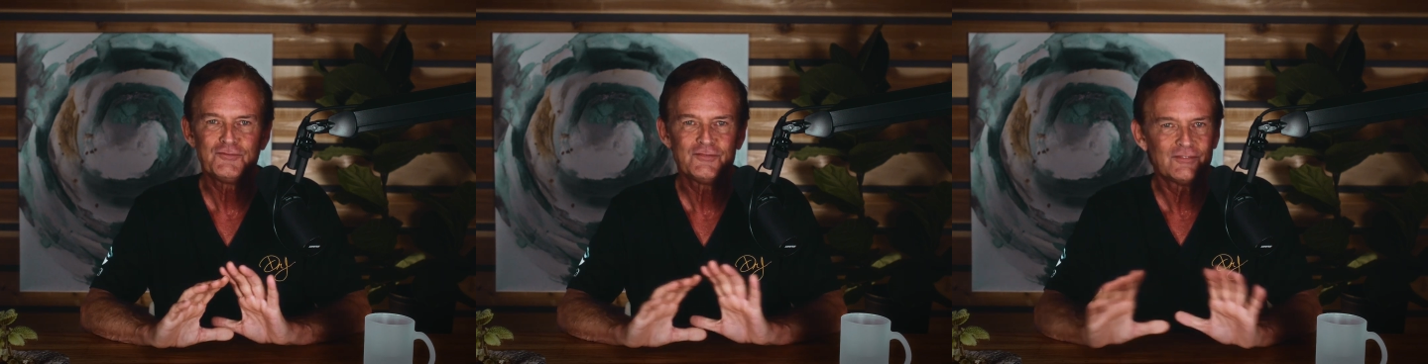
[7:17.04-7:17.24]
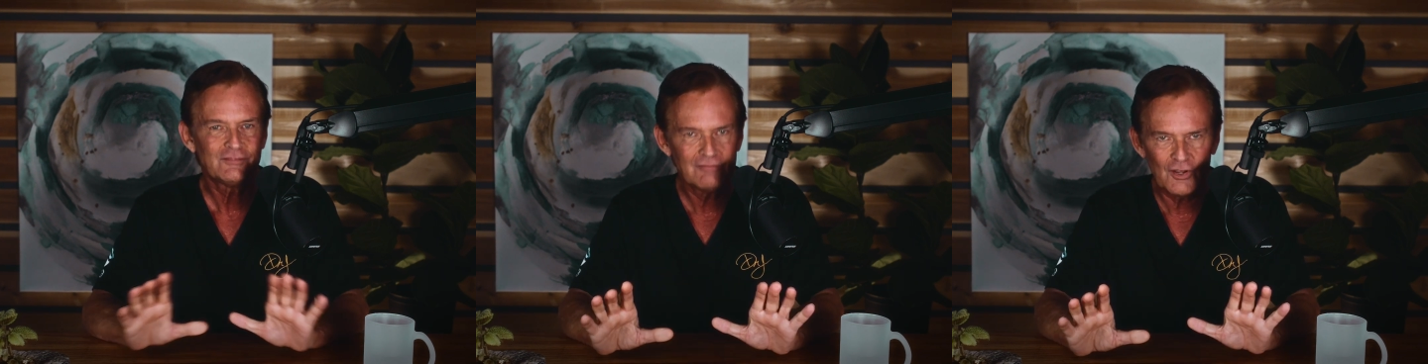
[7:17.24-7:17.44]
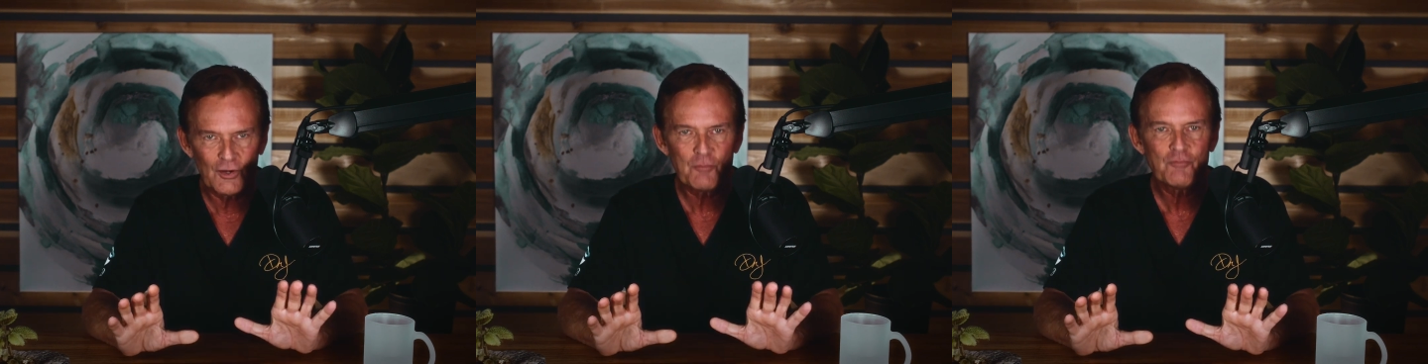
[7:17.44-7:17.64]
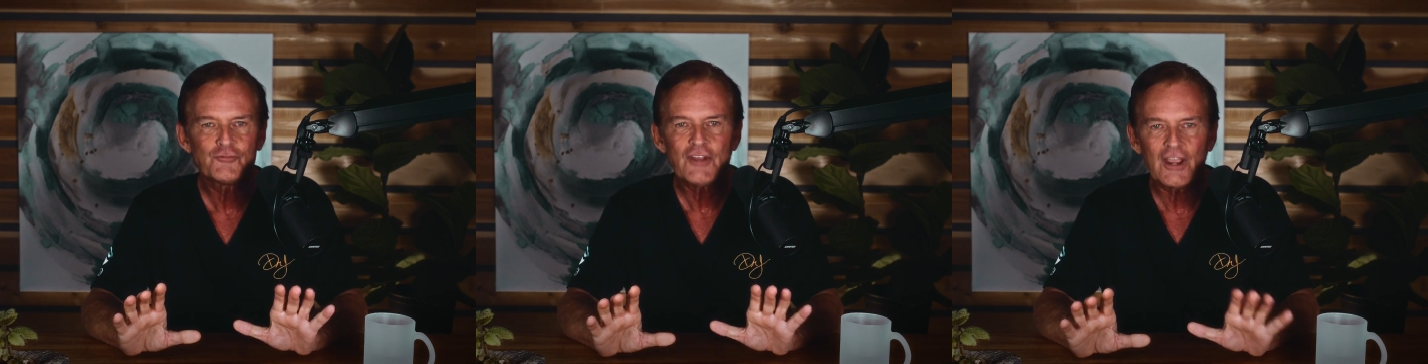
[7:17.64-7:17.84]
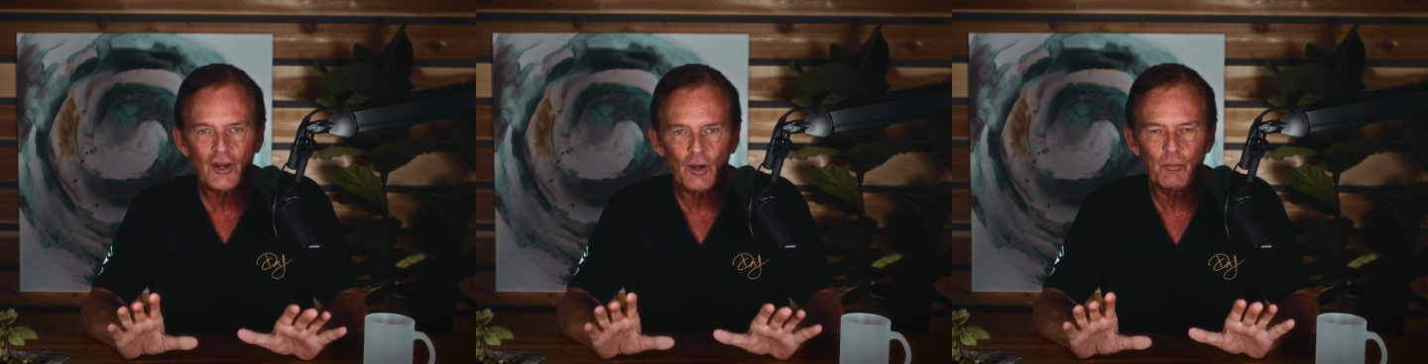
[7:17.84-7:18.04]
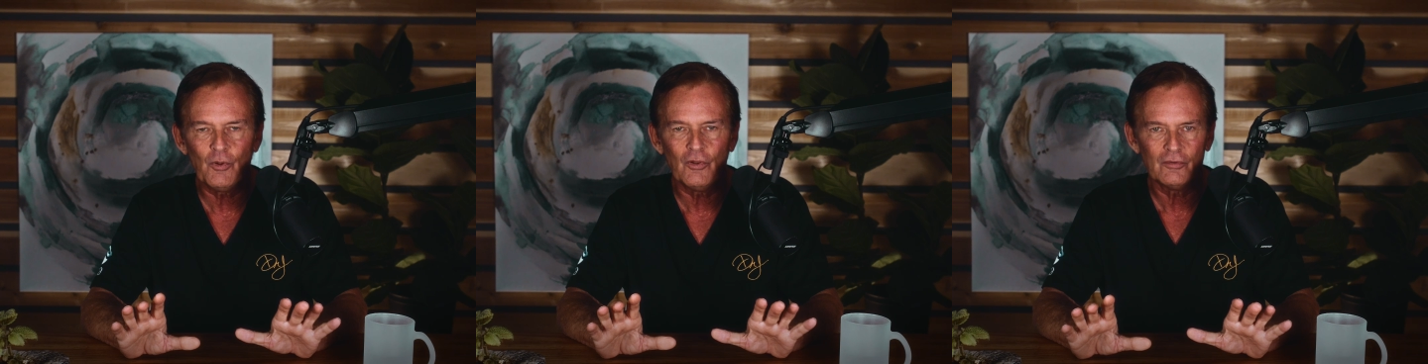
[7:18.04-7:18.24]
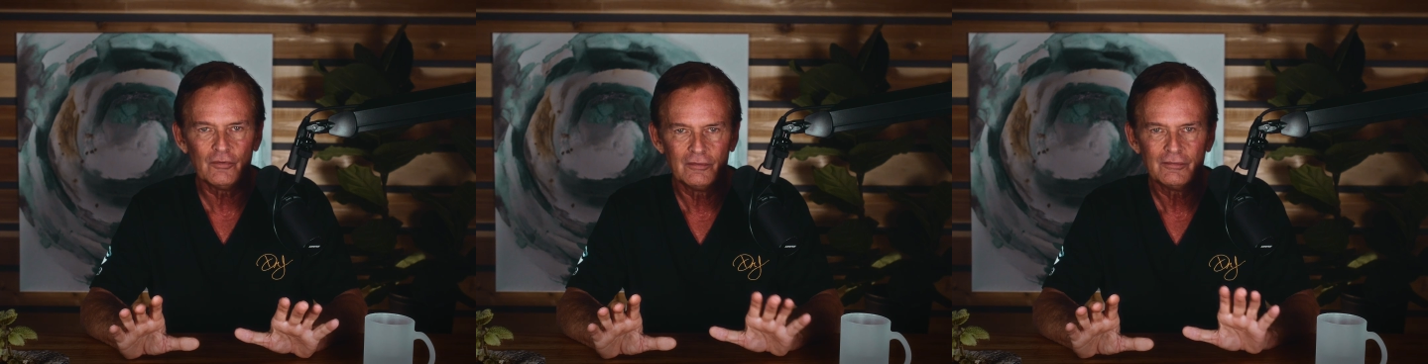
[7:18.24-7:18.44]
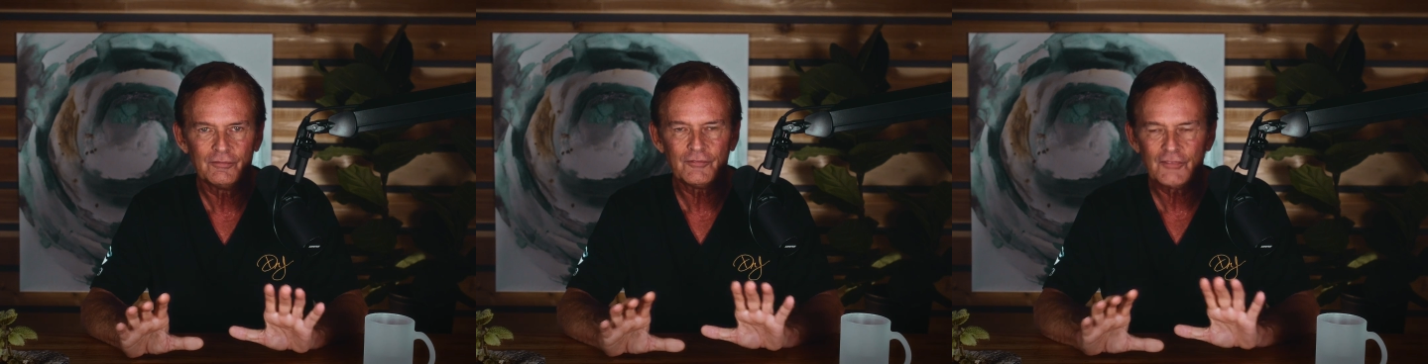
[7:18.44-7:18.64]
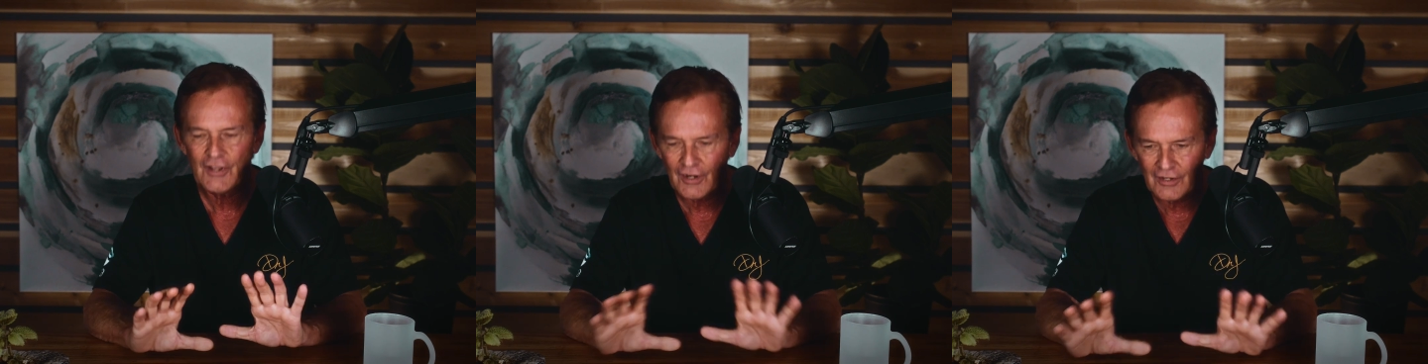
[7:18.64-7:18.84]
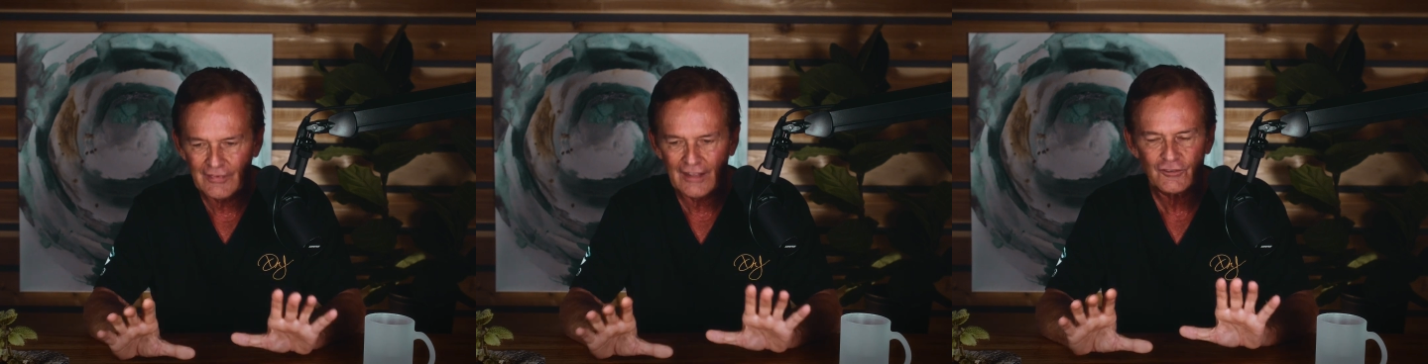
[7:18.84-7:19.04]
They're terrible.
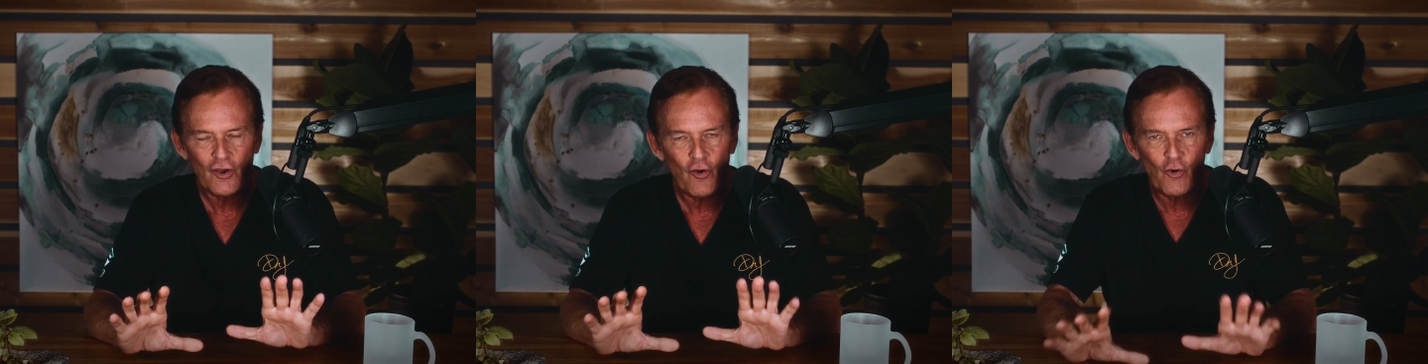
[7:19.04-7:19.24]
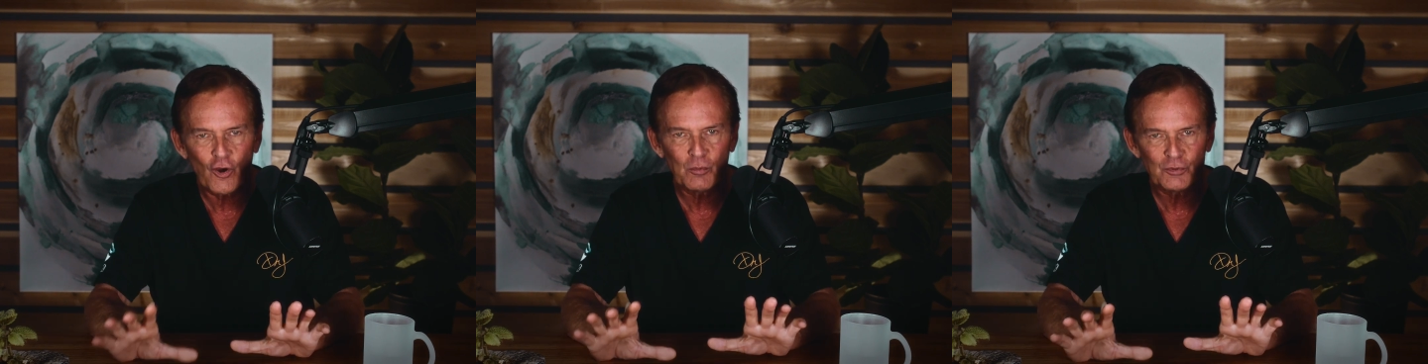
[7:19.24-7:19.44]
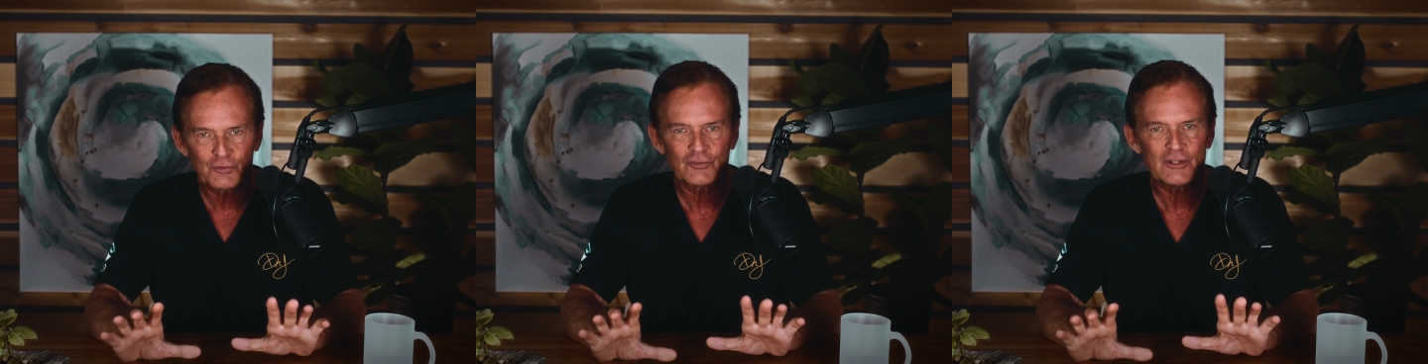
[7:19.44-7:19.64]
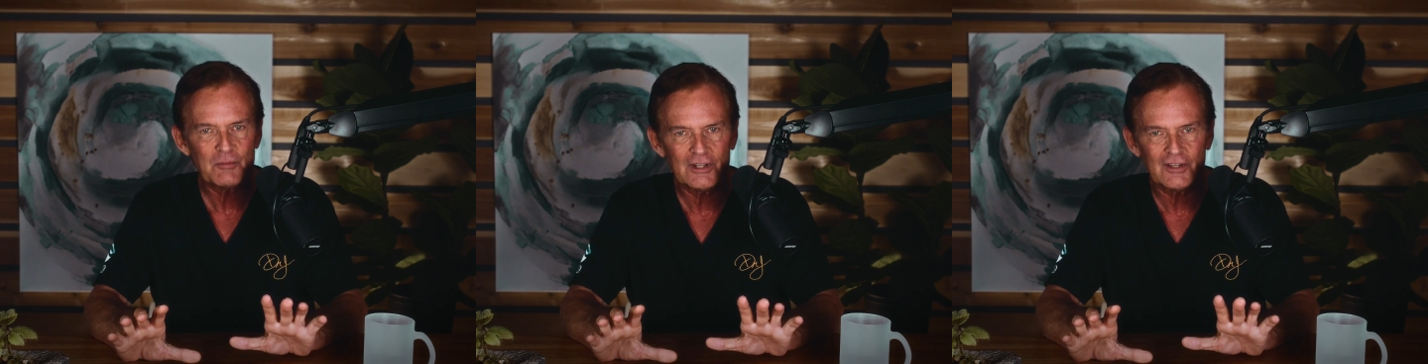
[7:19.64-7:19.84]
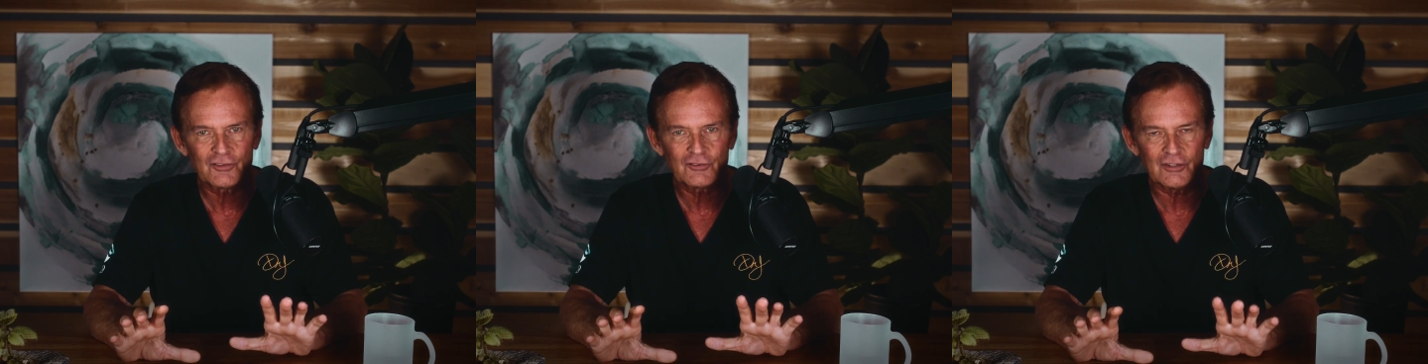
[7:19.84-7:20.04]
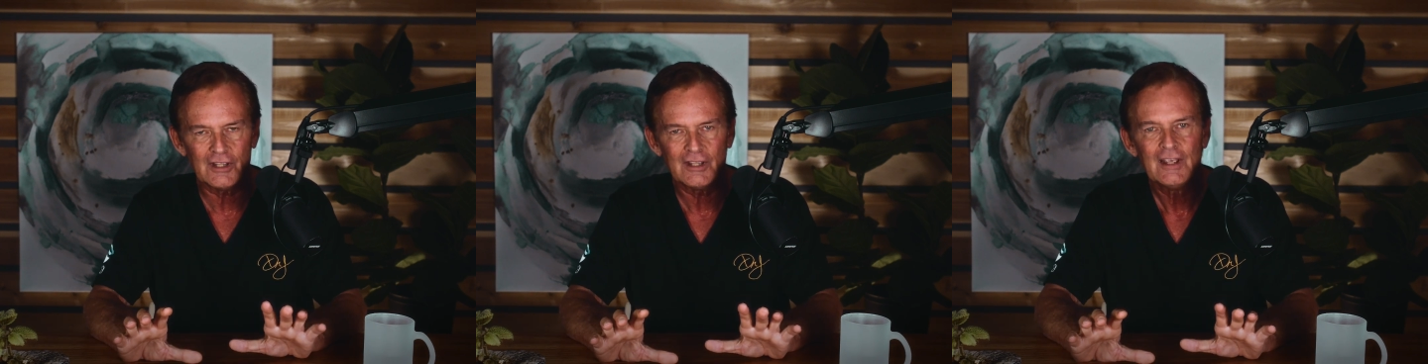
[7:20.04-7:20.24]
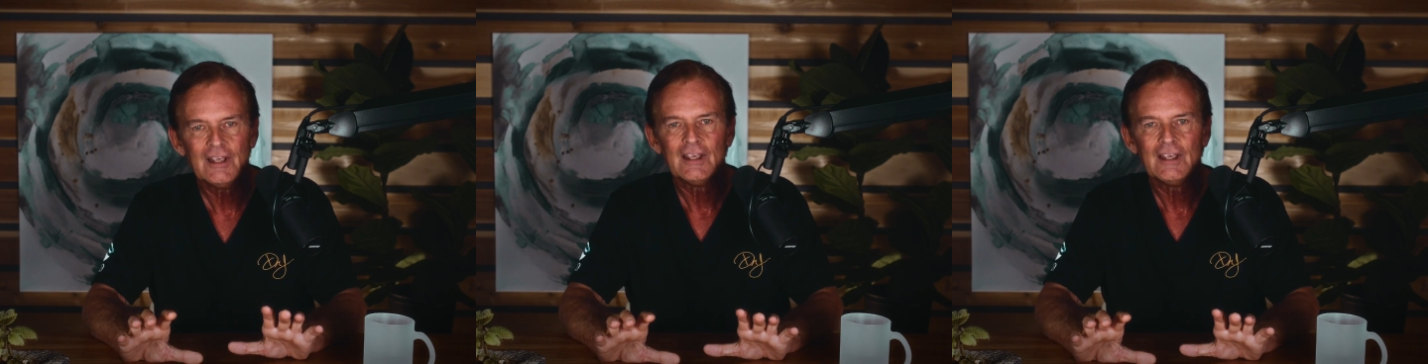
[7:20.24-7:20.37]
That's a horrible treatment history.